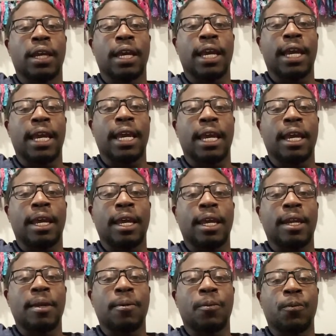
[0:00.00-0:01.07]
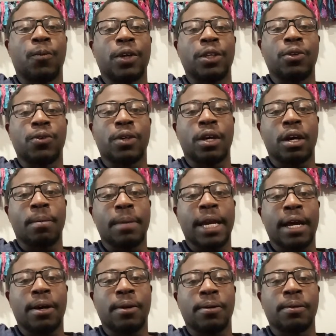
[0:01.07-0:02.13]
and when you come
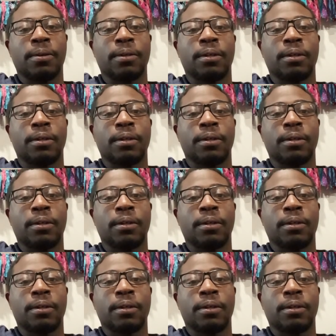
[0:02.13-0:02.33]
out,